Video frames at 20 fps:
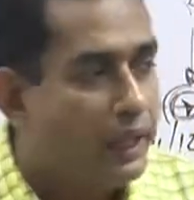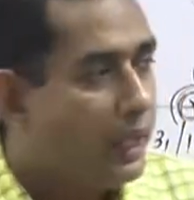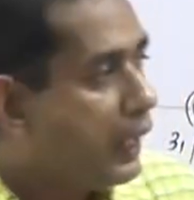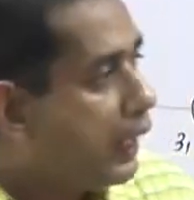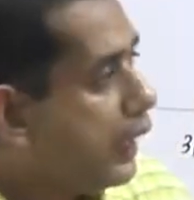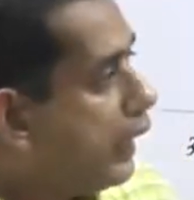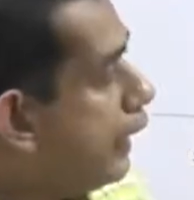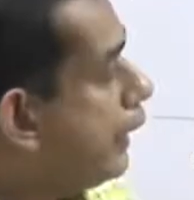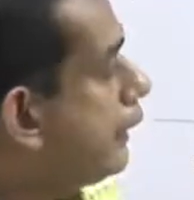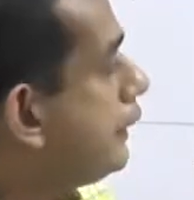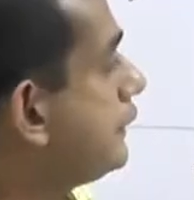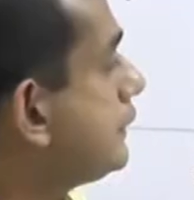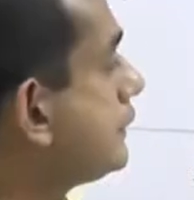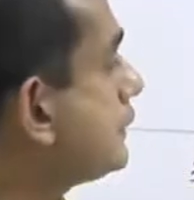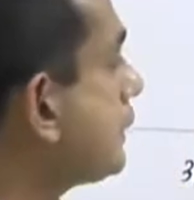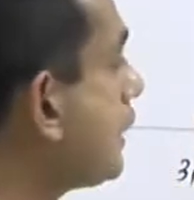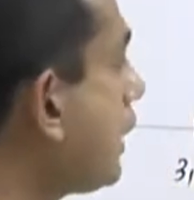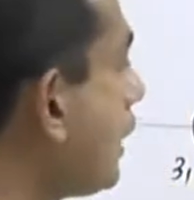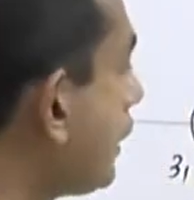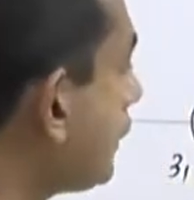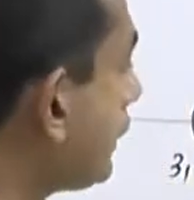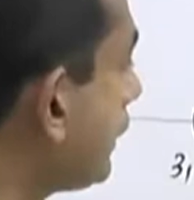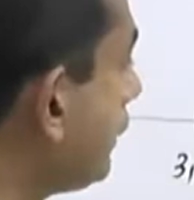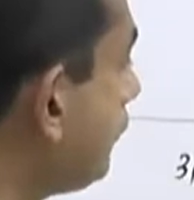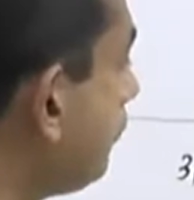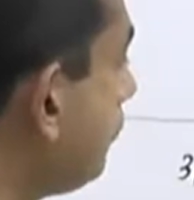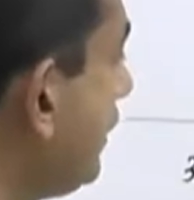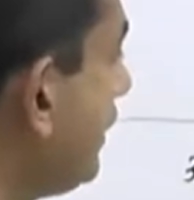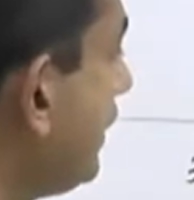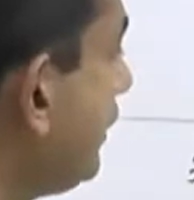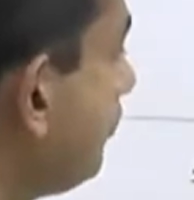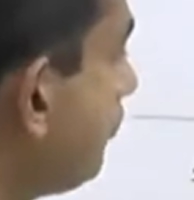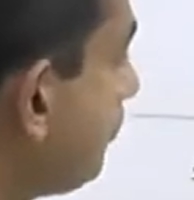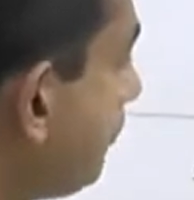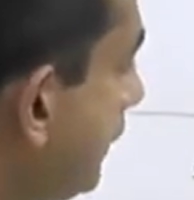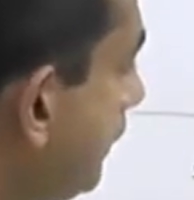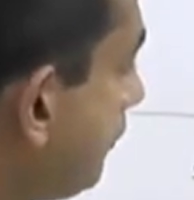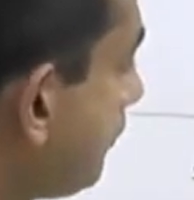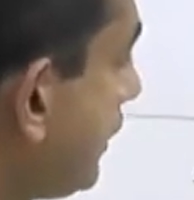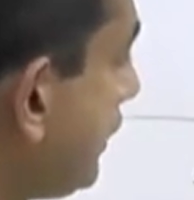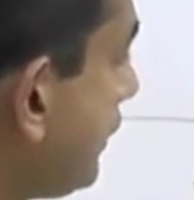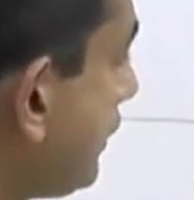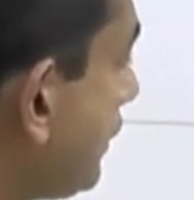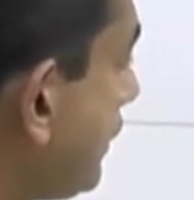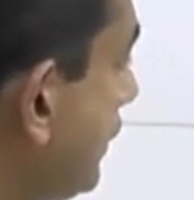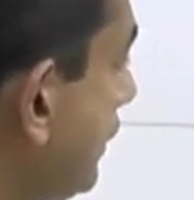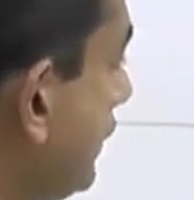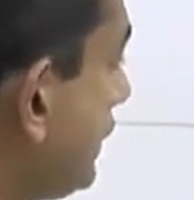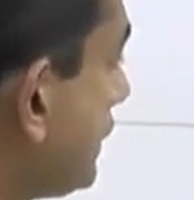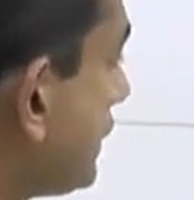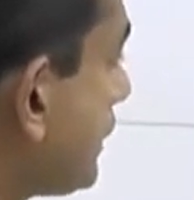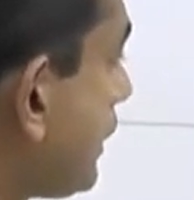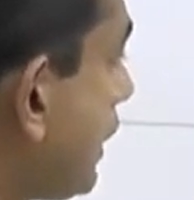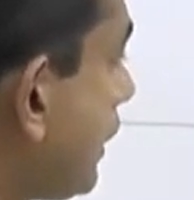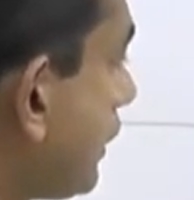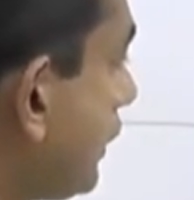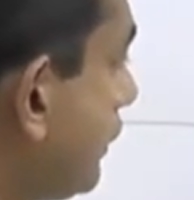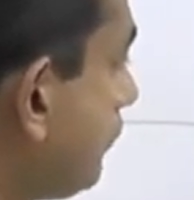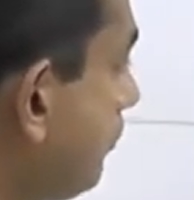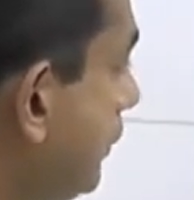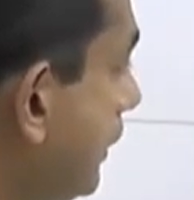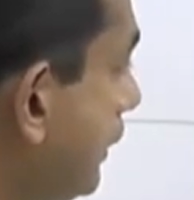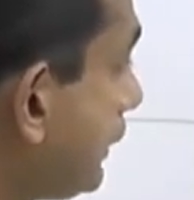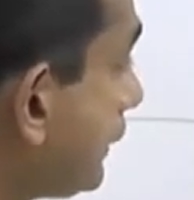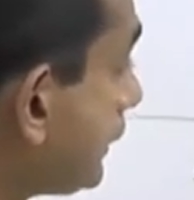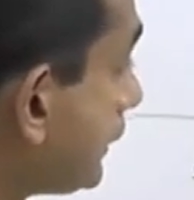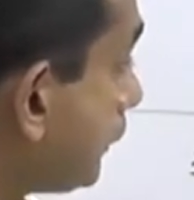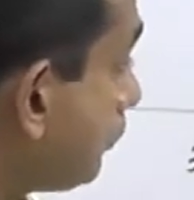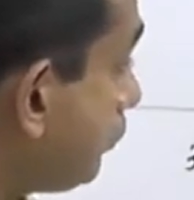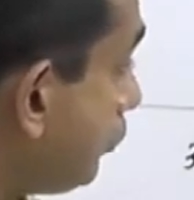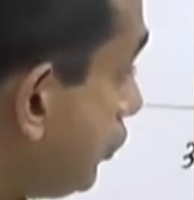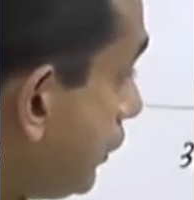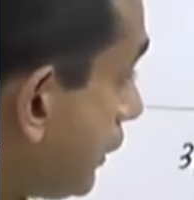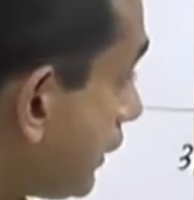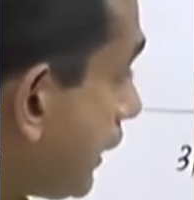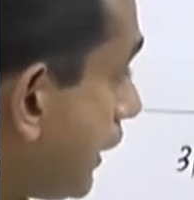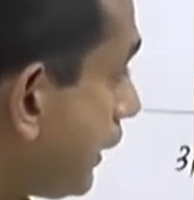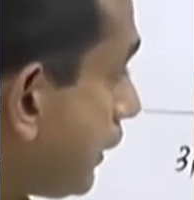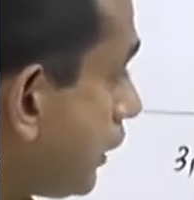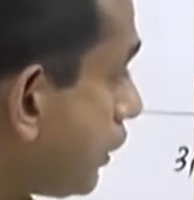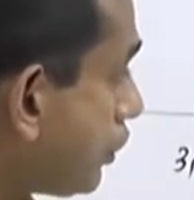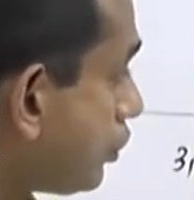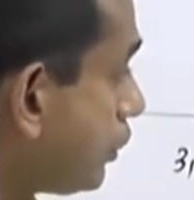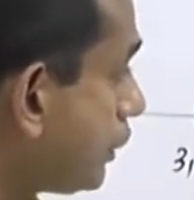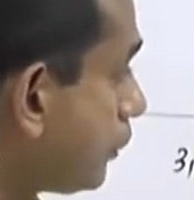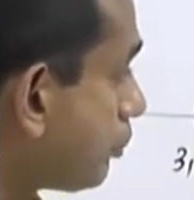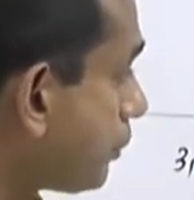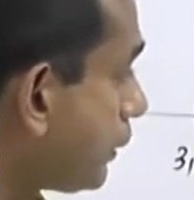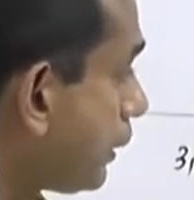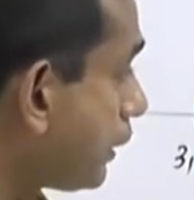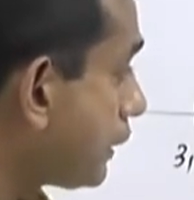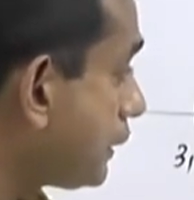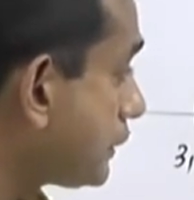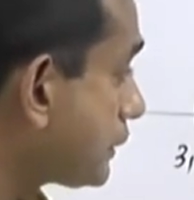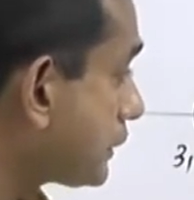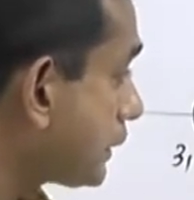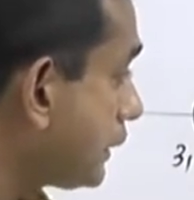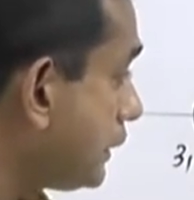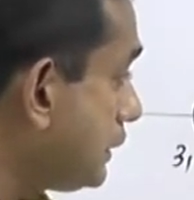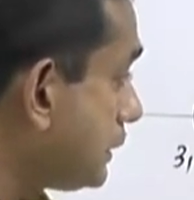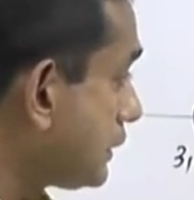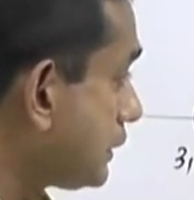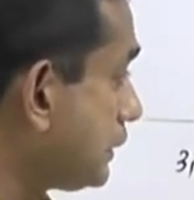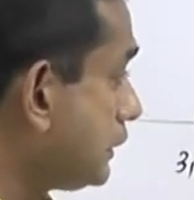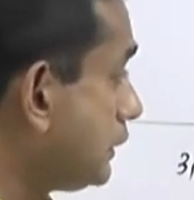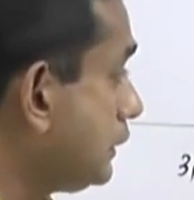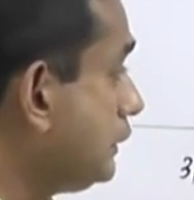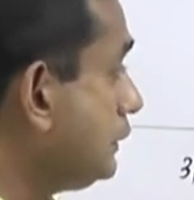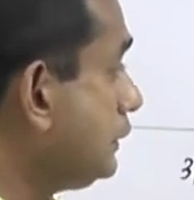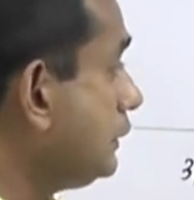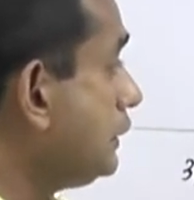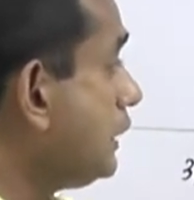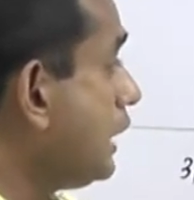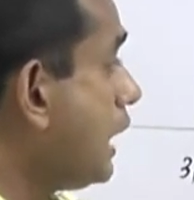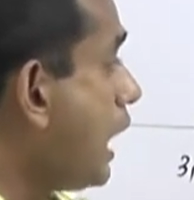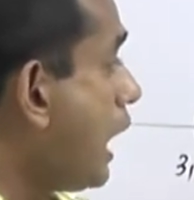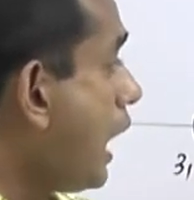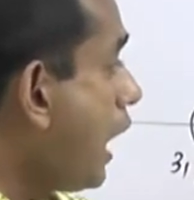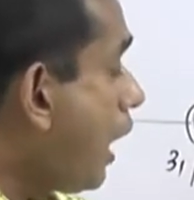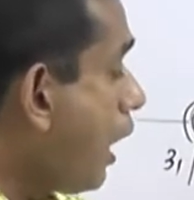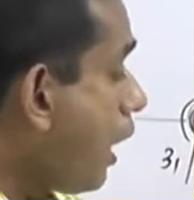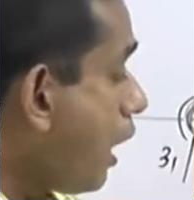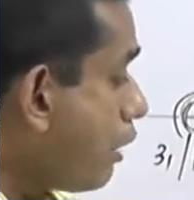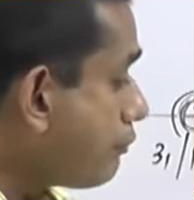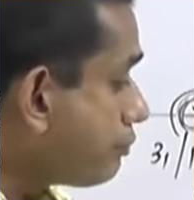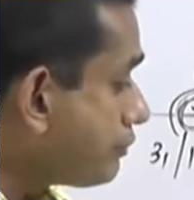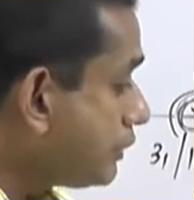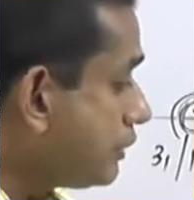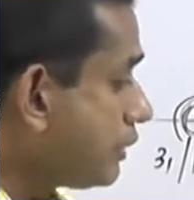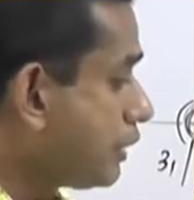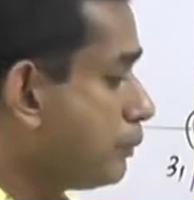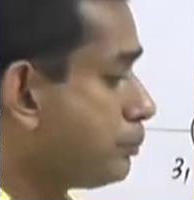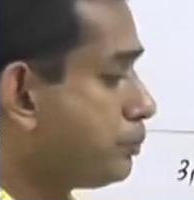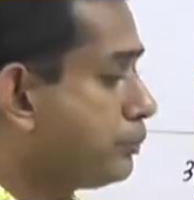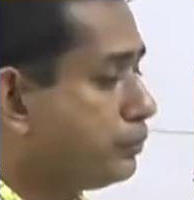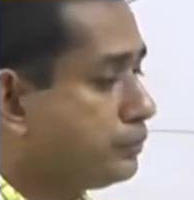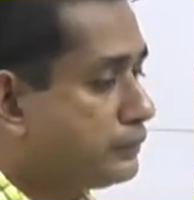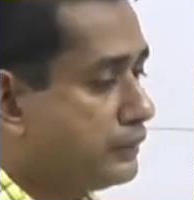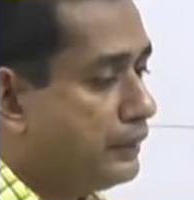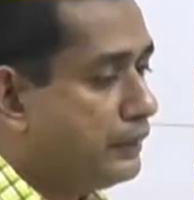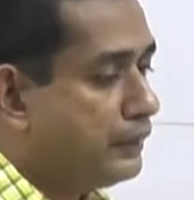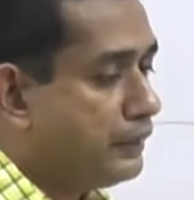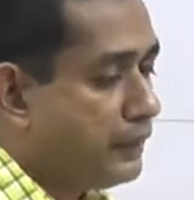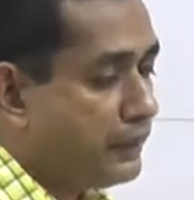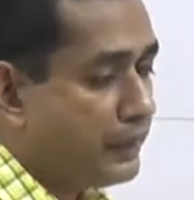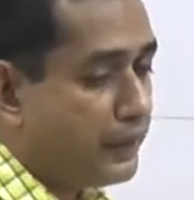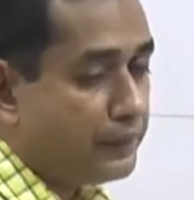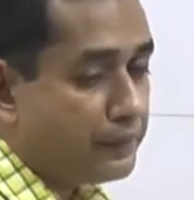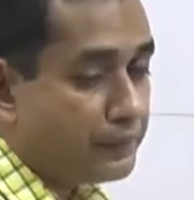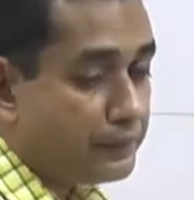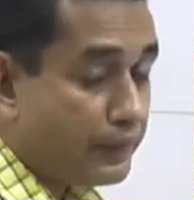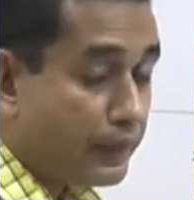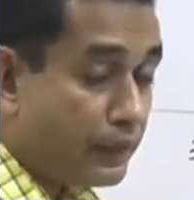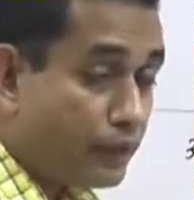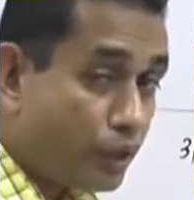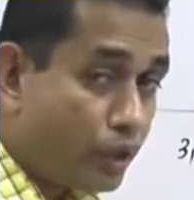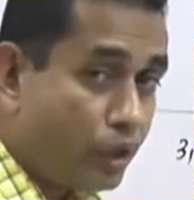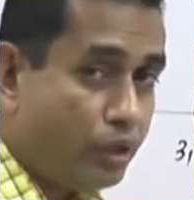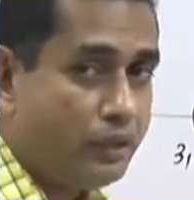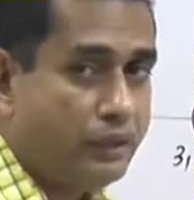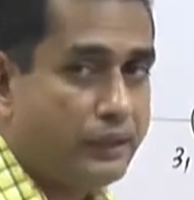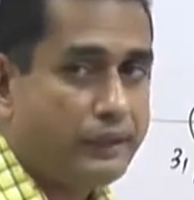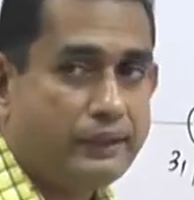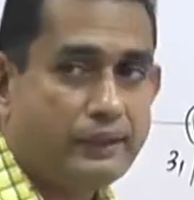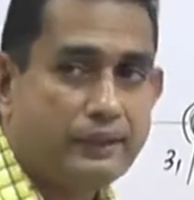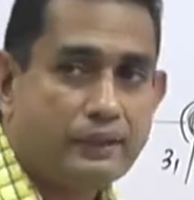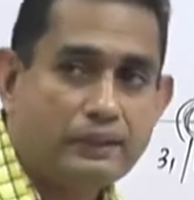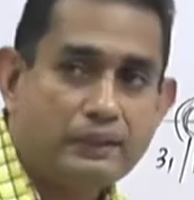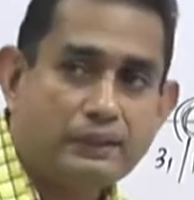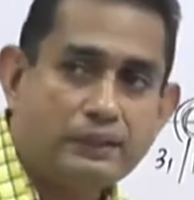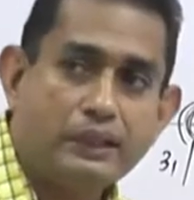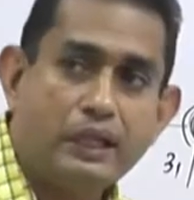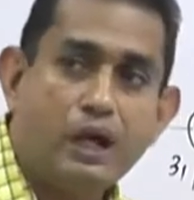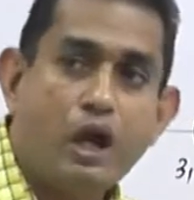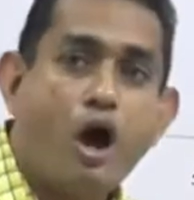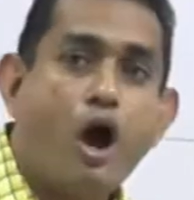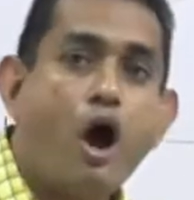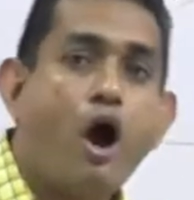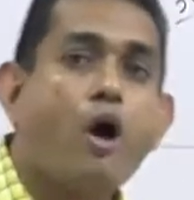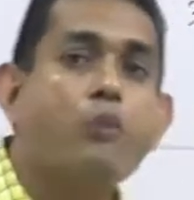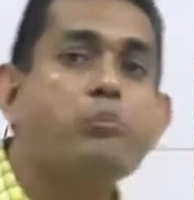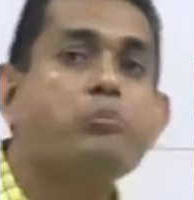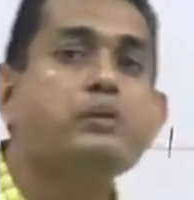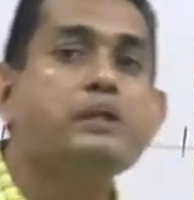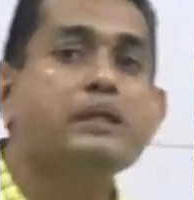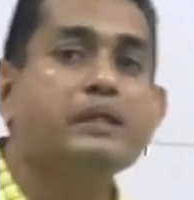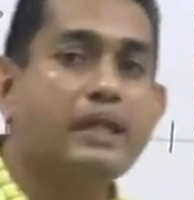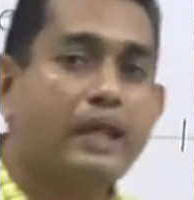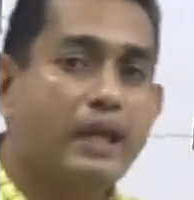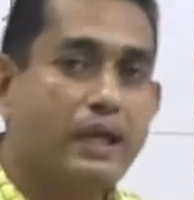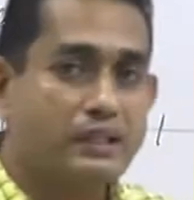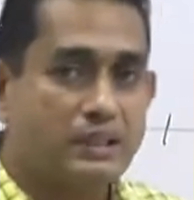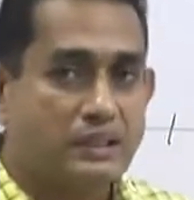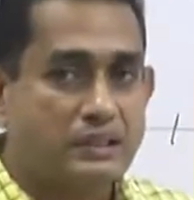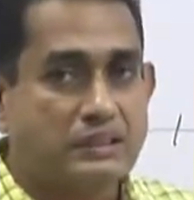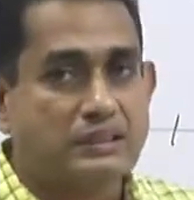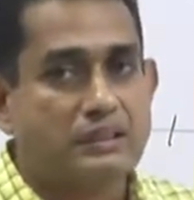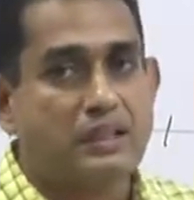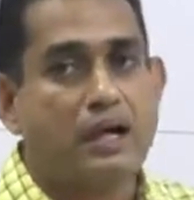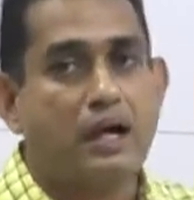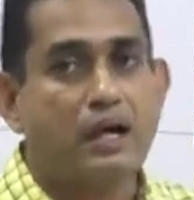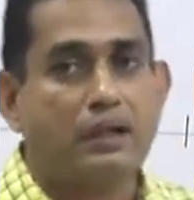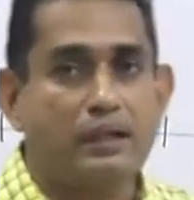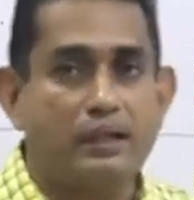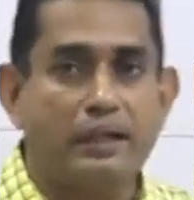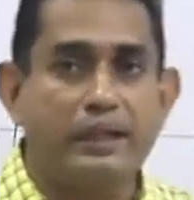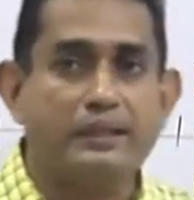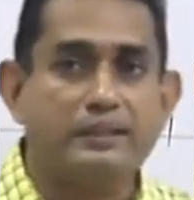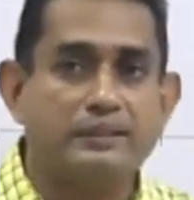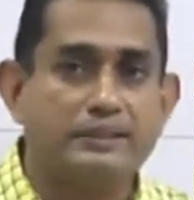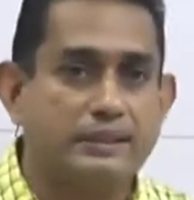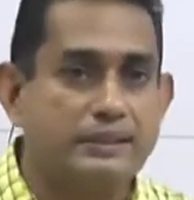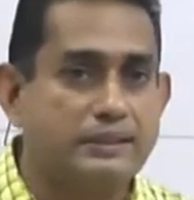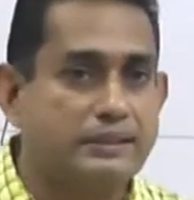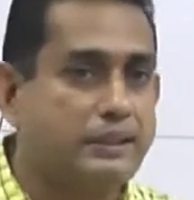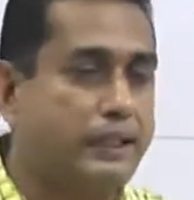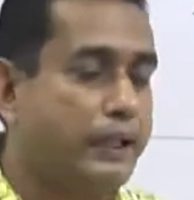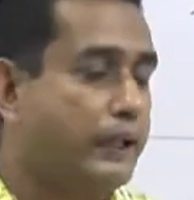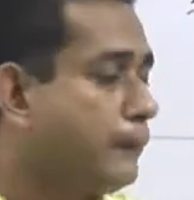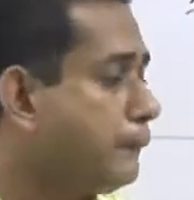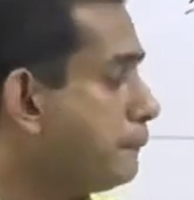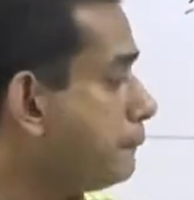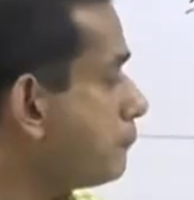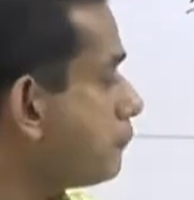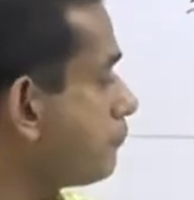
and it started being implemented, it started being communicated to the parties concerned after the reporting date, and then only the obligations started existing.